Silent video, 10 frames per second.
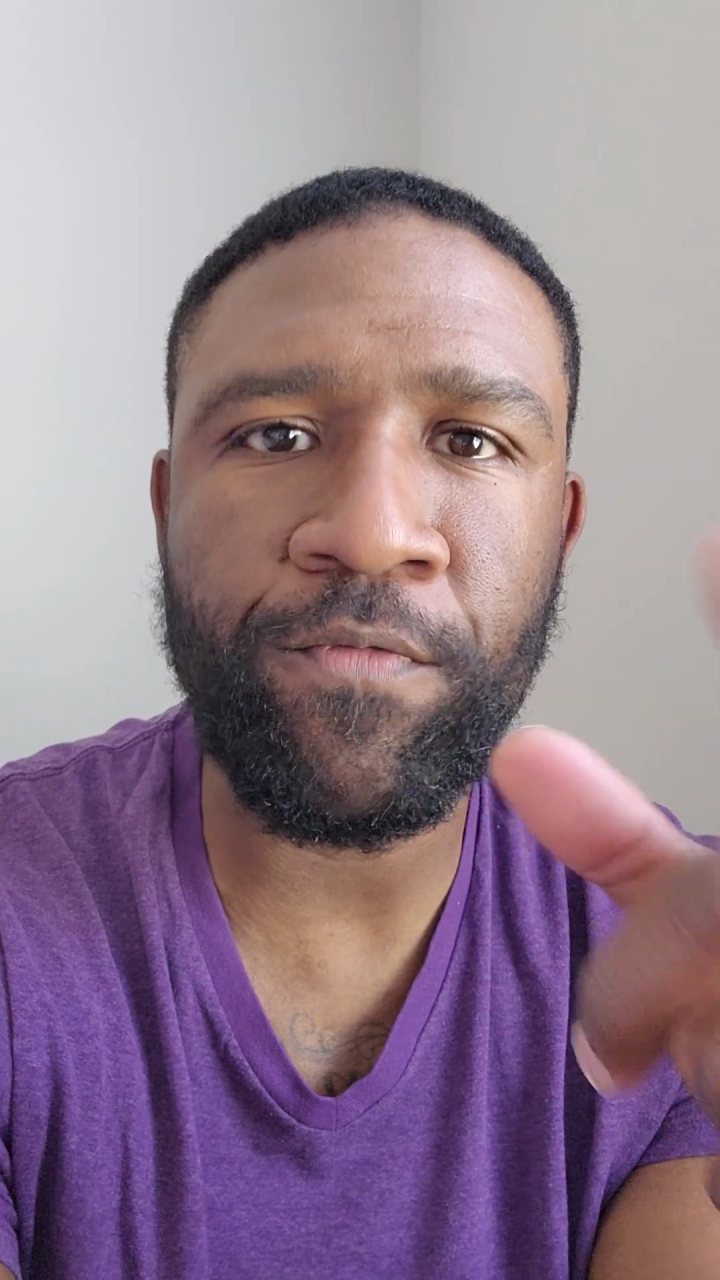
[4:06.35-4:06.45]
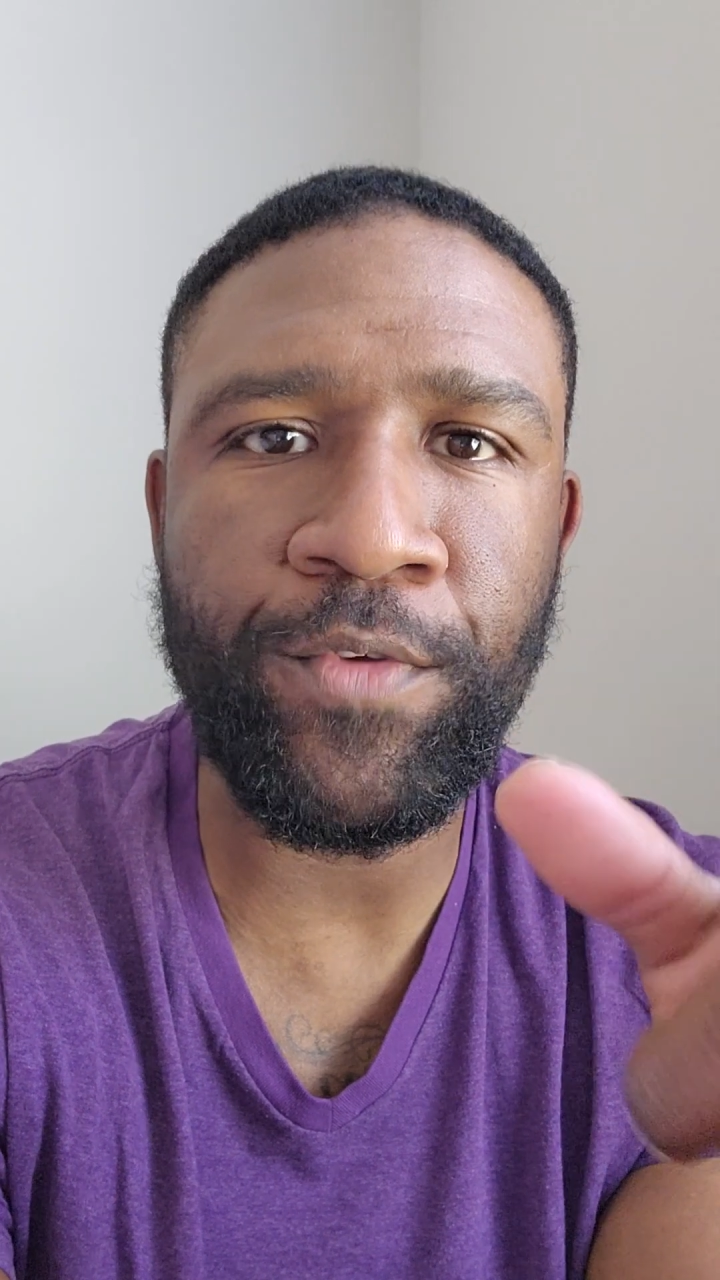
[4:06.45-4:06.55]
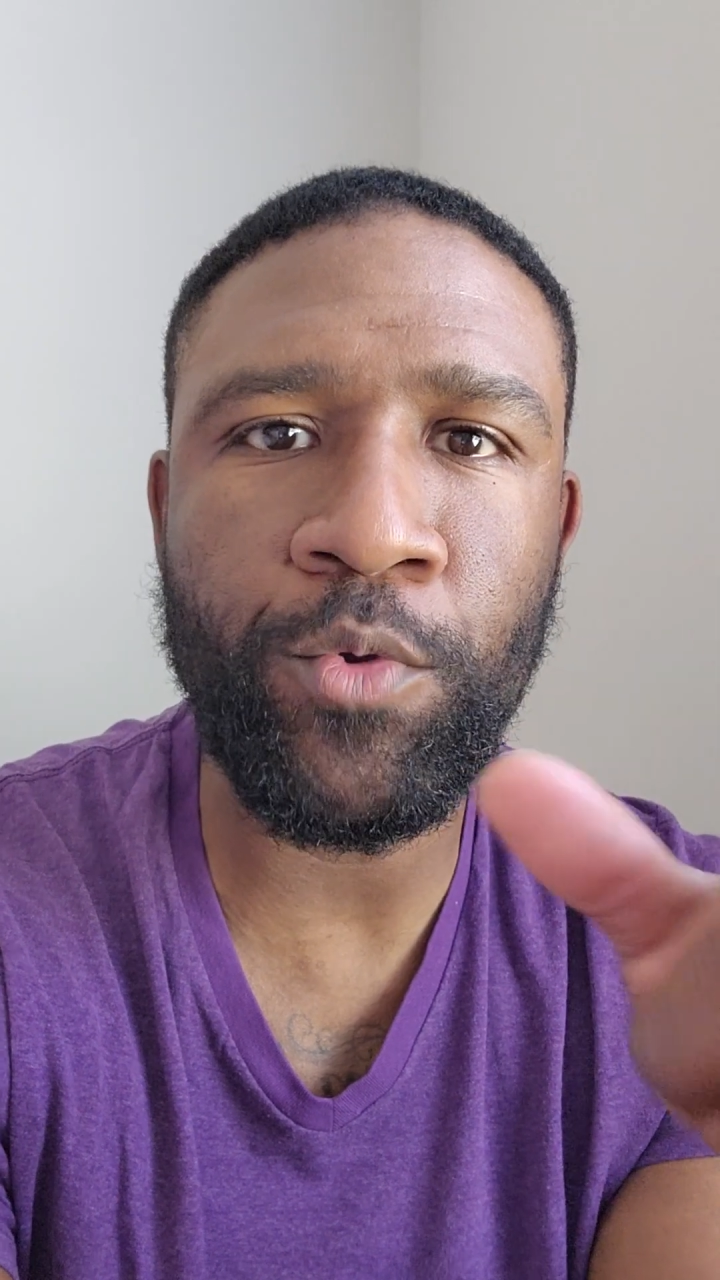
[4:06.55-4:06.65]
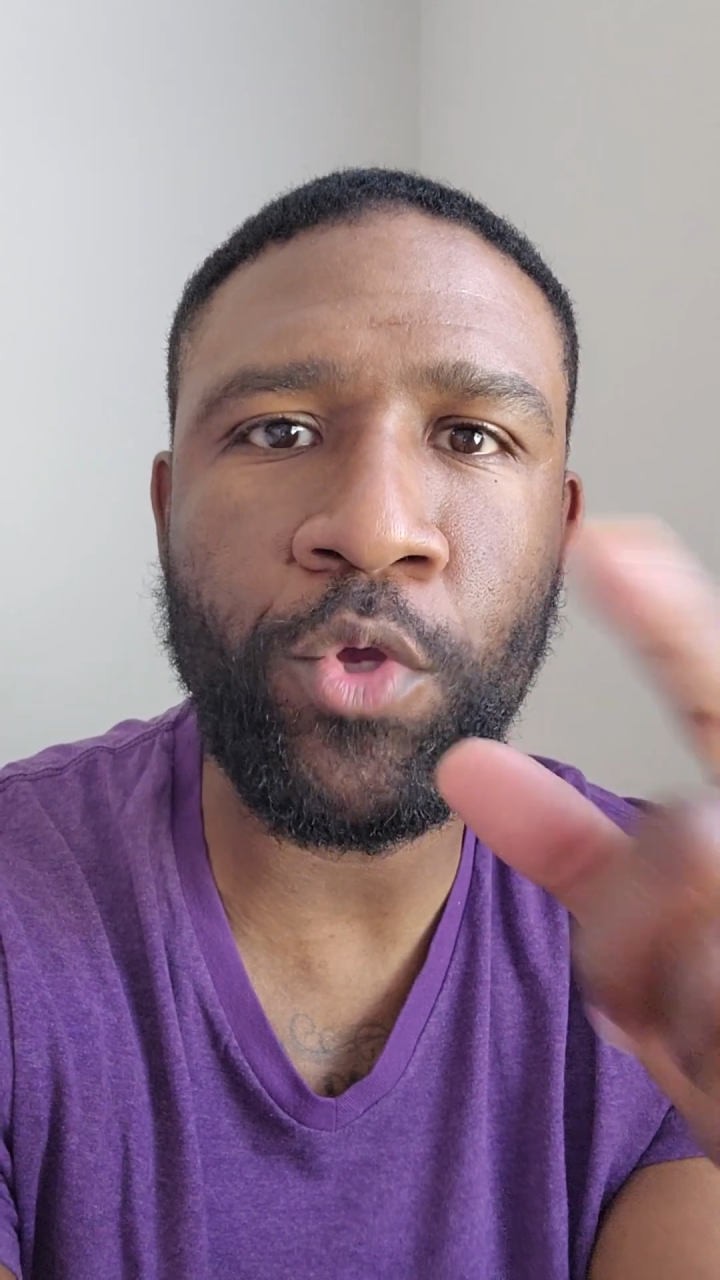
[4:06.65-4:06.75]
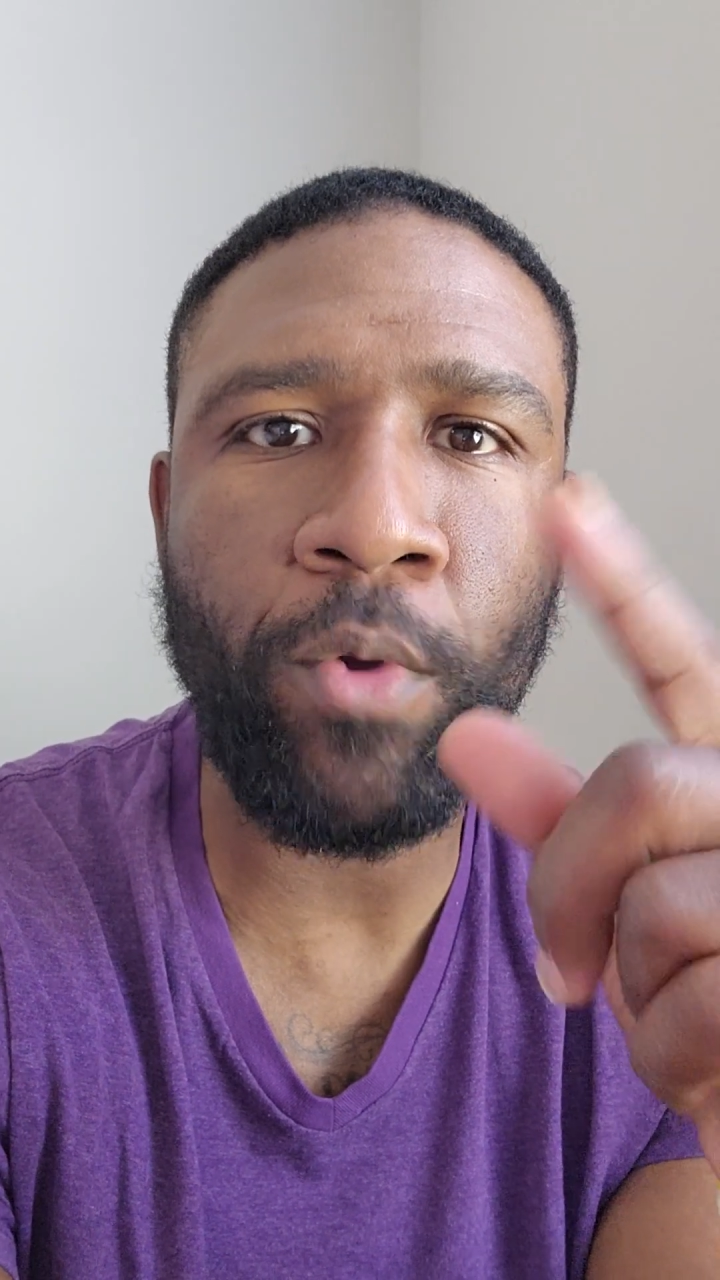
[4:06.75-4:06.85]

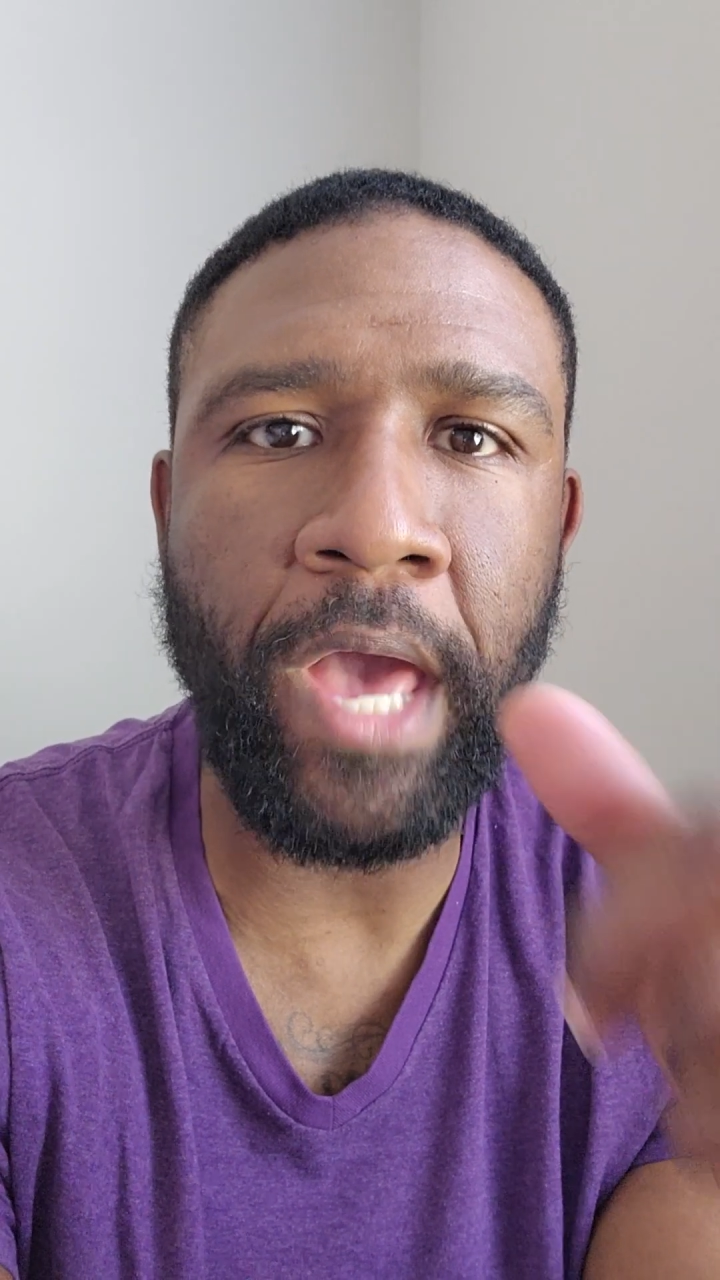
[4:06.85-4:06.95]
view you